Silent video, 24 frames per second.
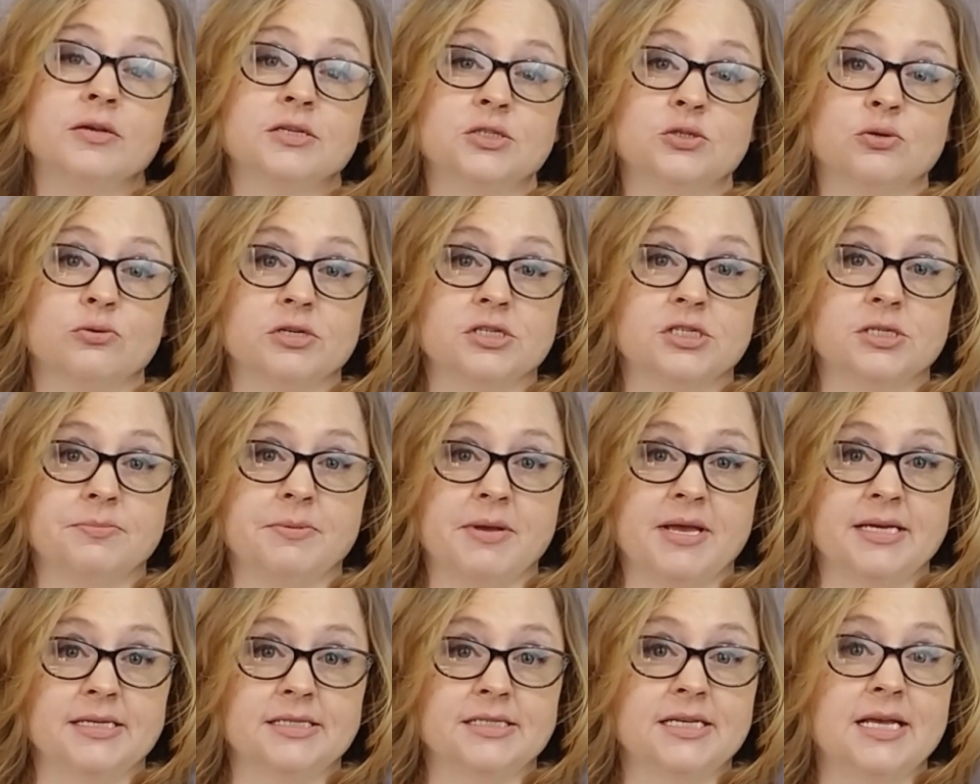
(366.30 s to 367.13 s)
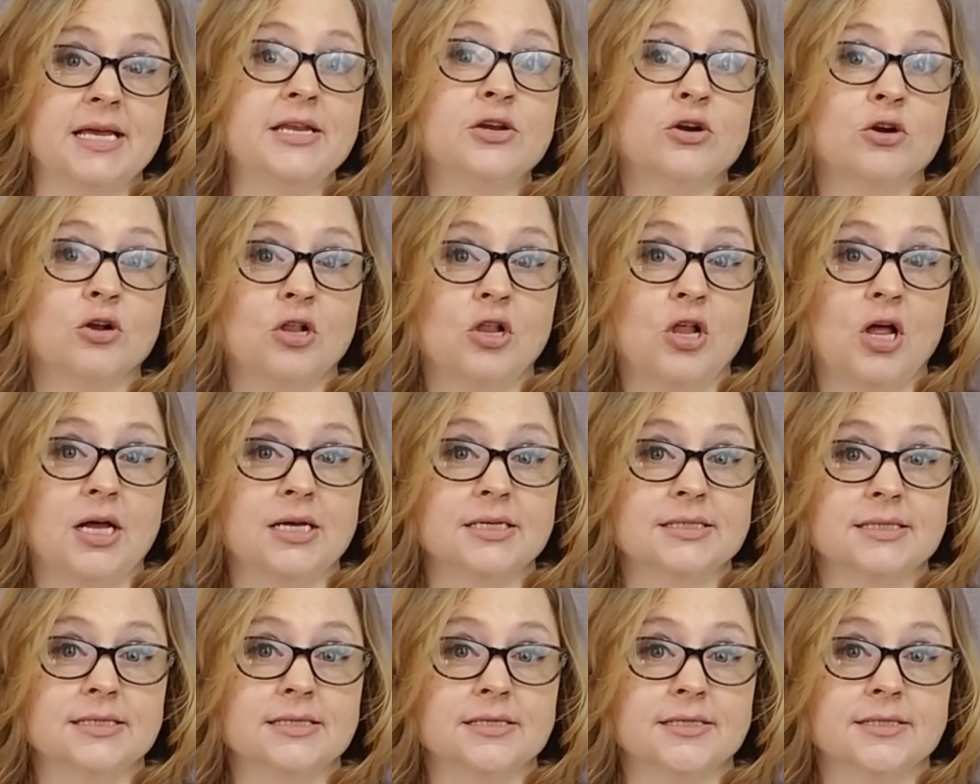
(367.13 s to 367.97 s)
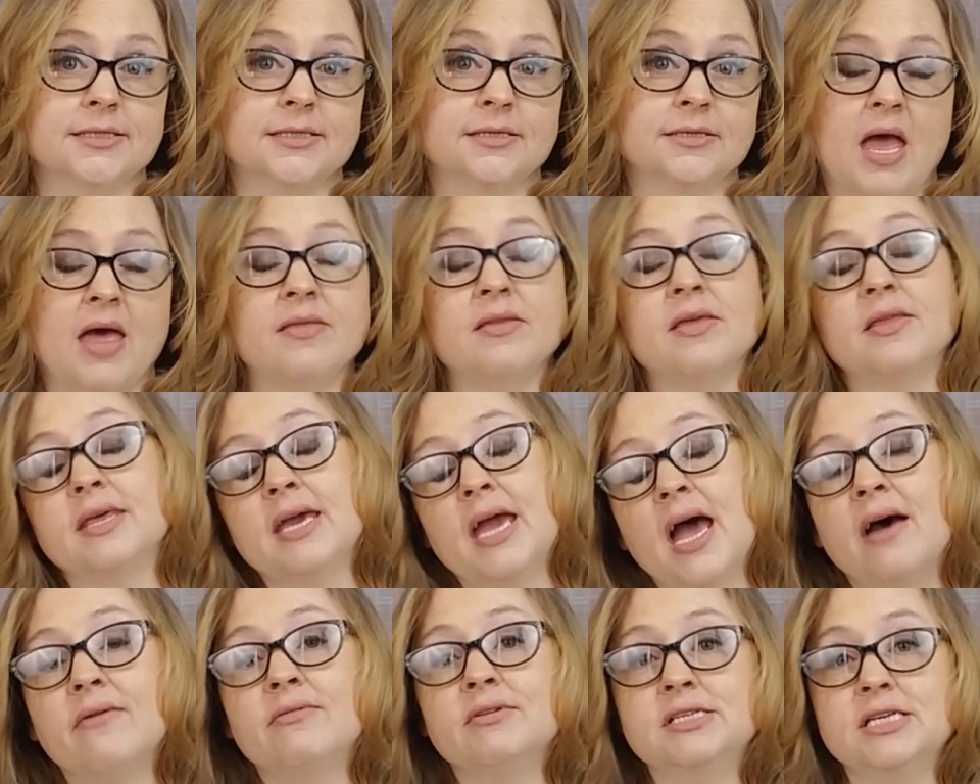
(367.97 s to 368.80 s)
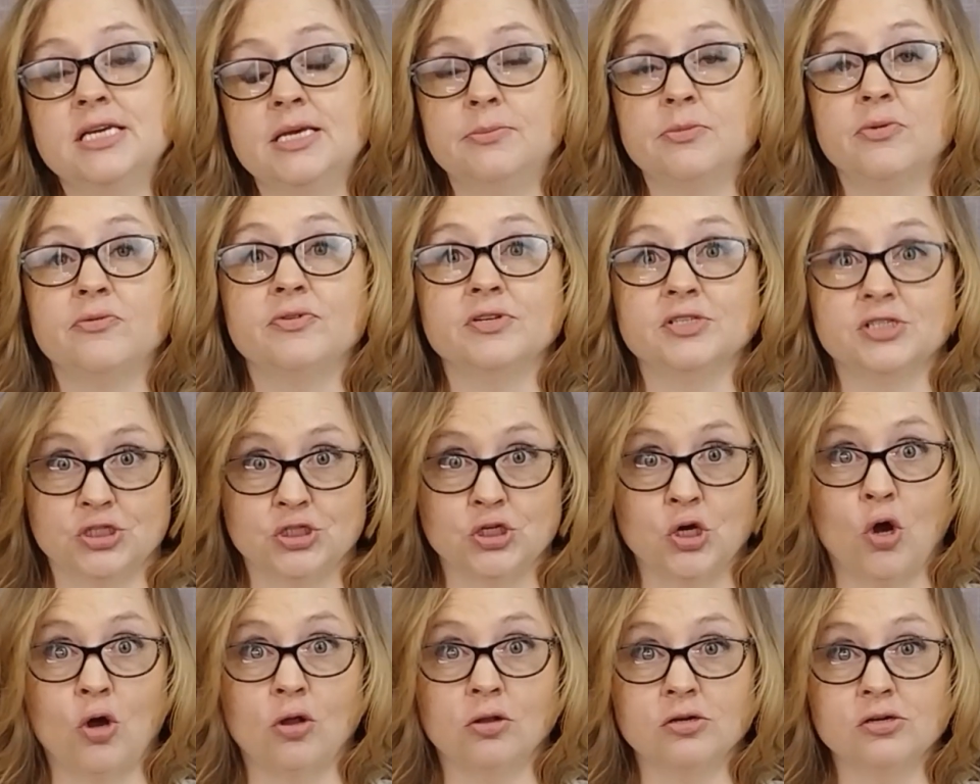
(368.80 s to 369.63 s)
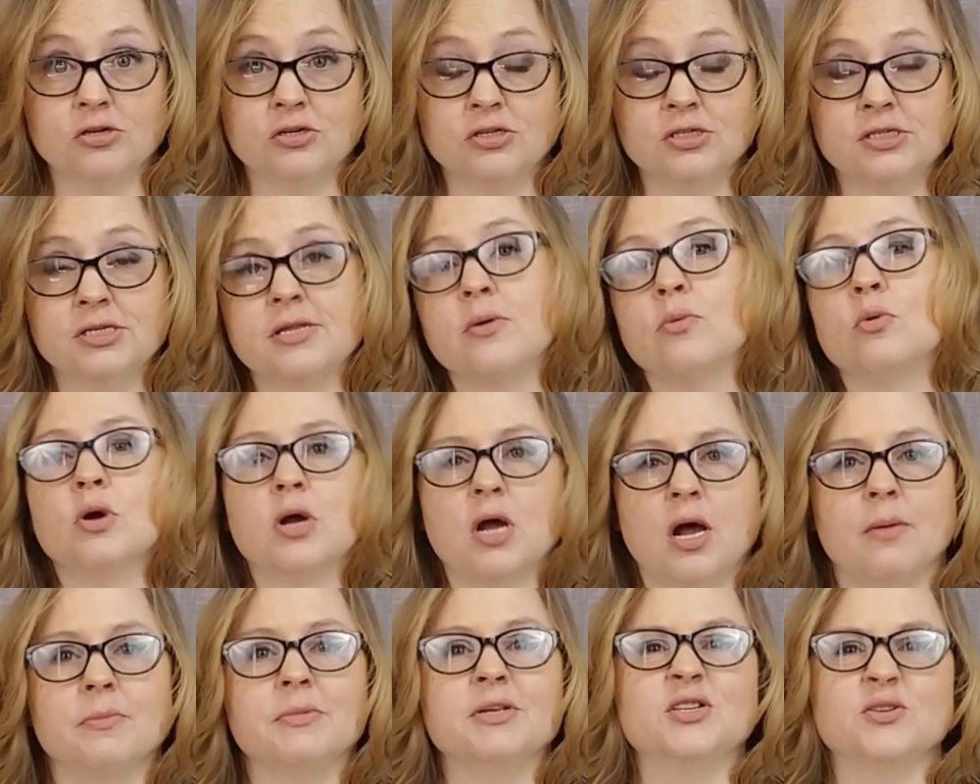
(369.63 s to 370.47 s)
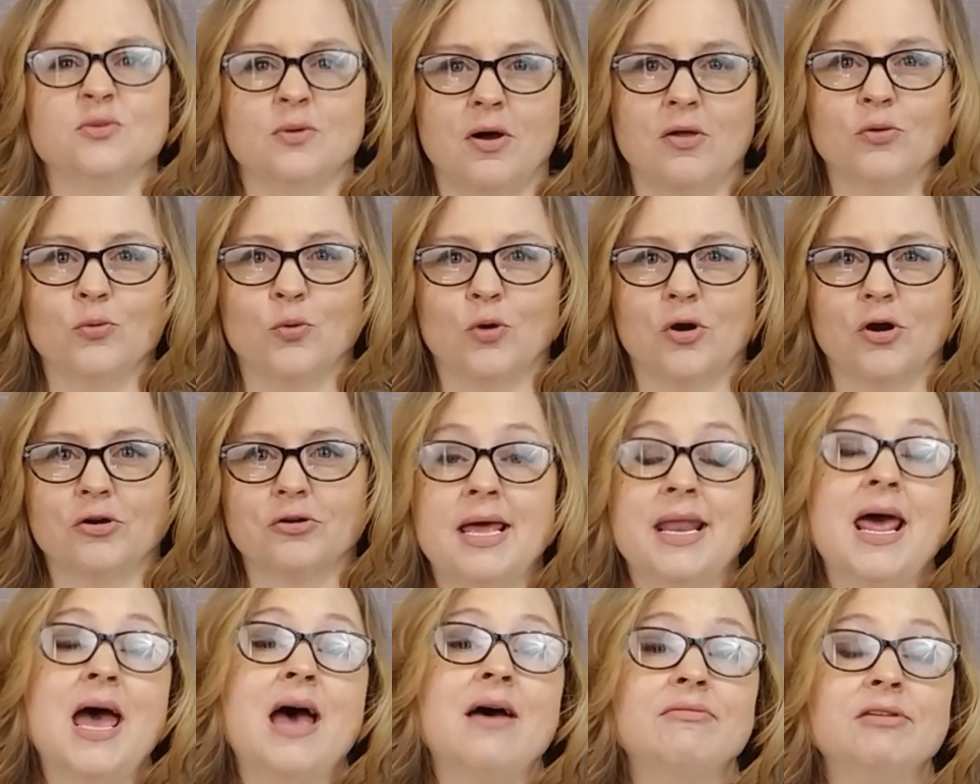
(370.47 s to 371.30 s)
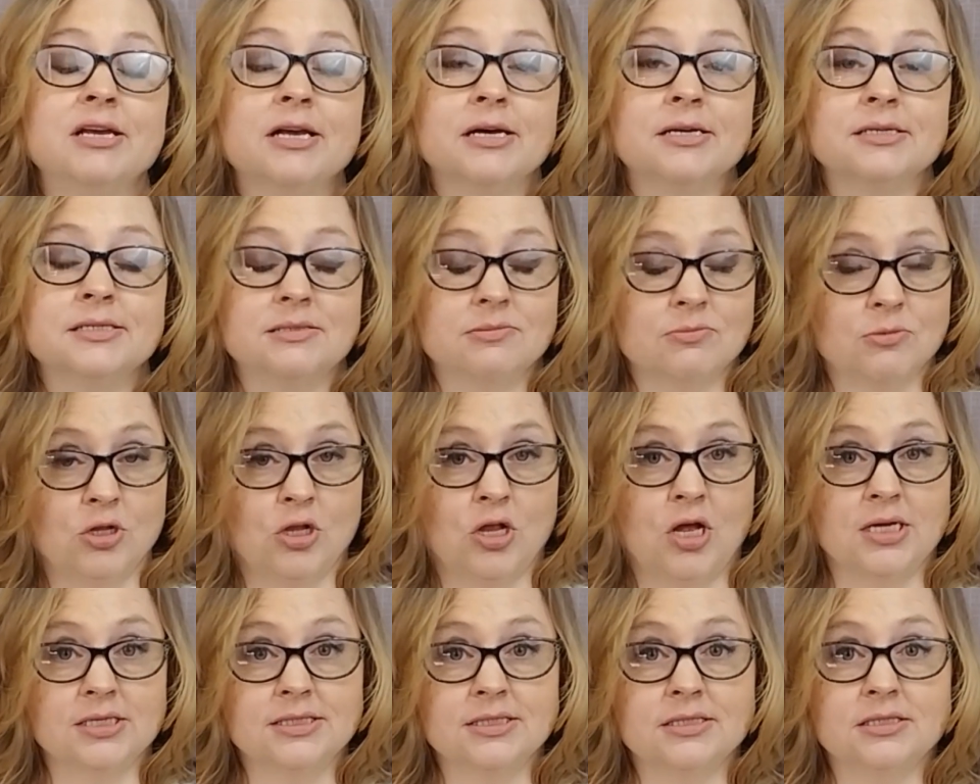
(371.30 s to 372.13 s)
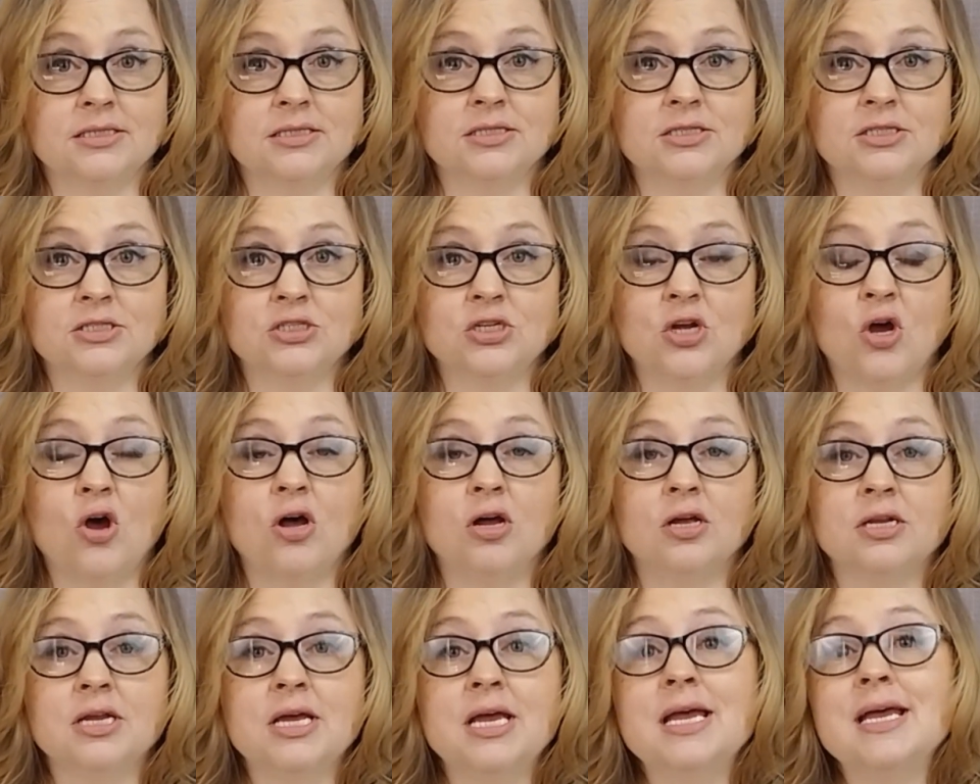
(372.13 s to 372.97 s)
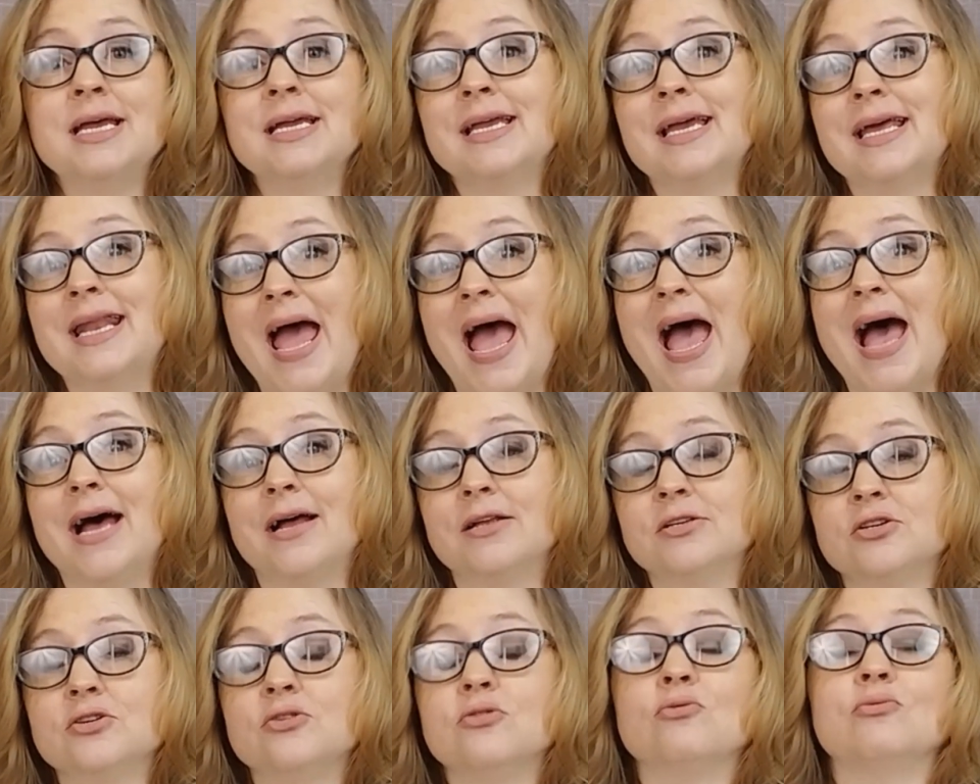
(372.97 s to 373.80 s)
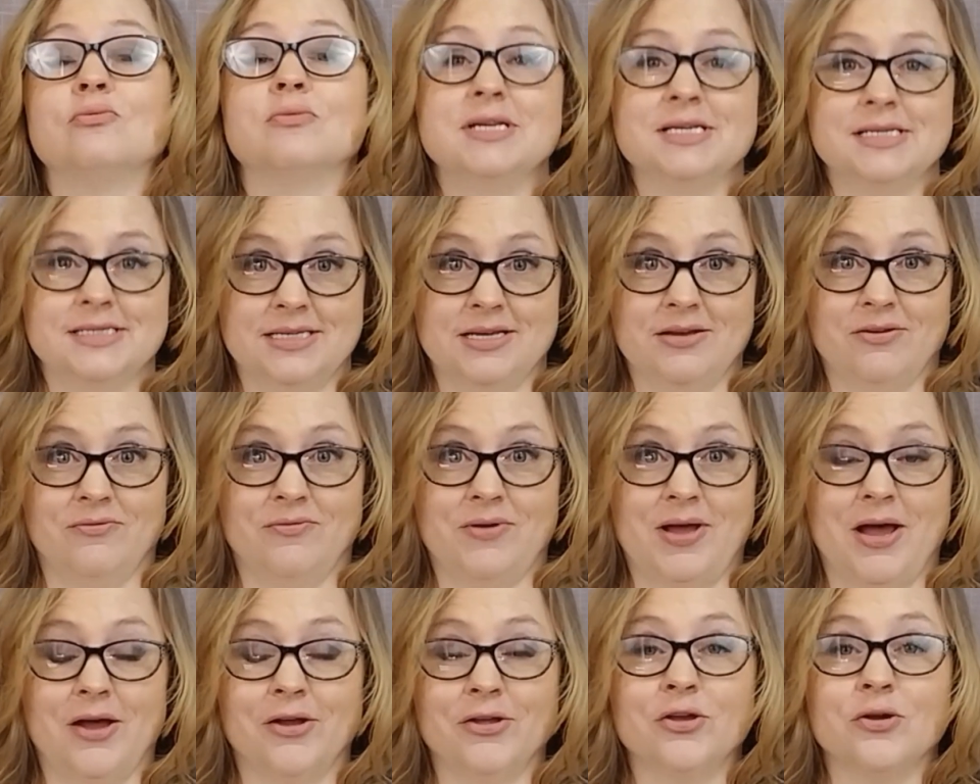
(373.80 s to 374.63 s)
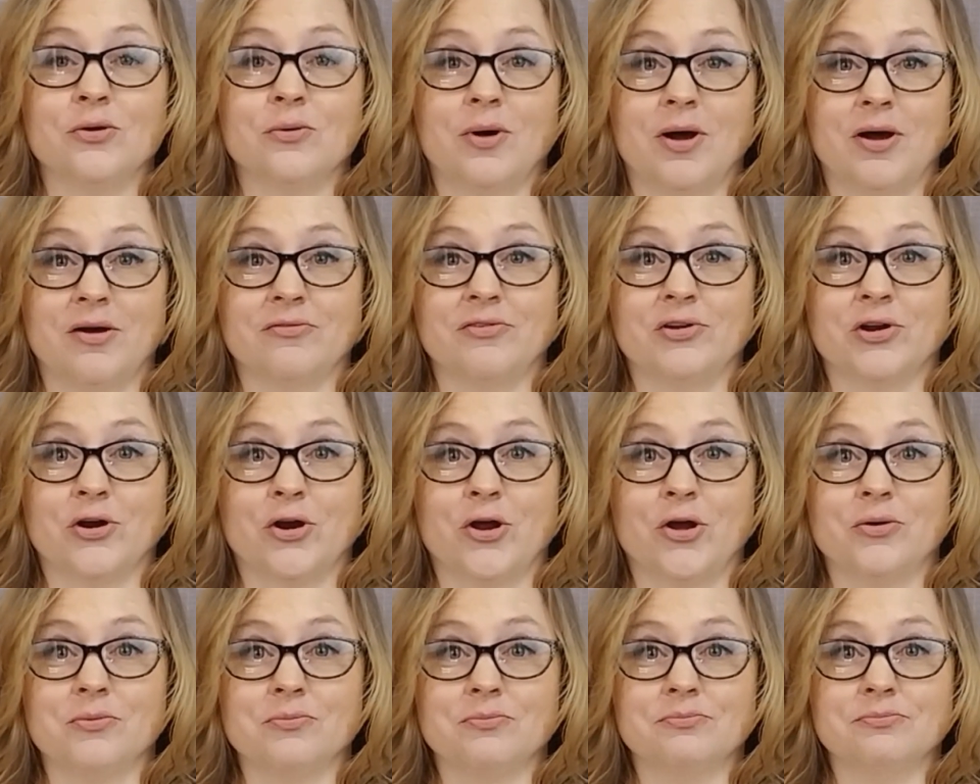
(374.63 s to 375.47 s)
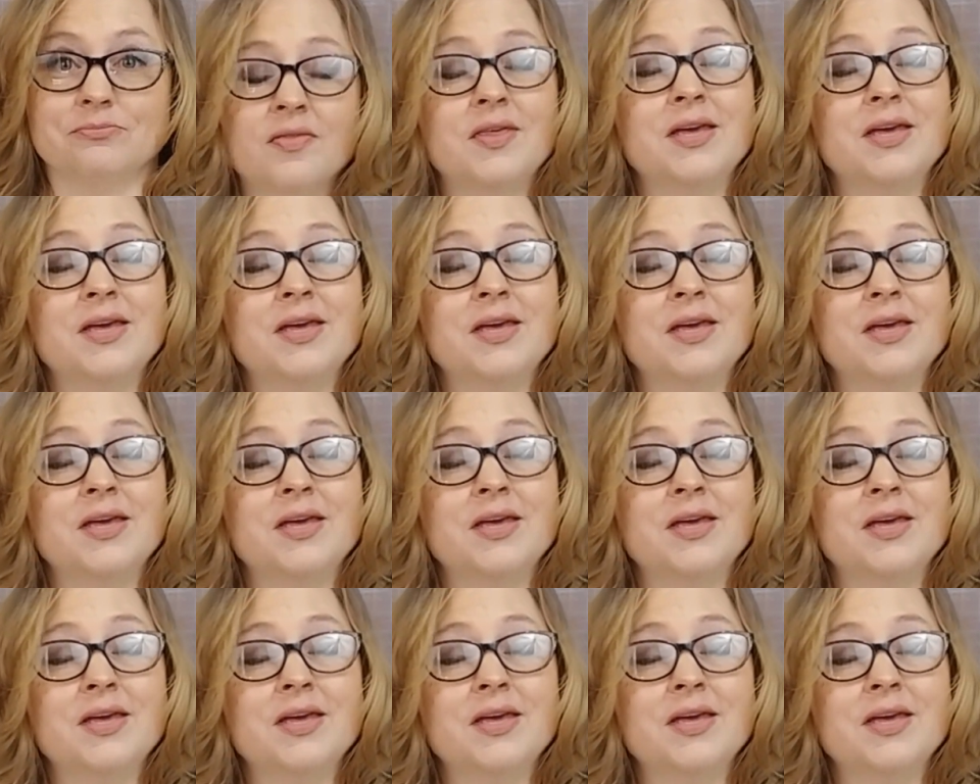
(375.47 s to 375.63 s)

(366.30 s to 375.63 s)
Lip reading: the storage space in your closet, and then they have a team of installers that will come and do all the work. And having custom closets installed can add to the resale value of your home.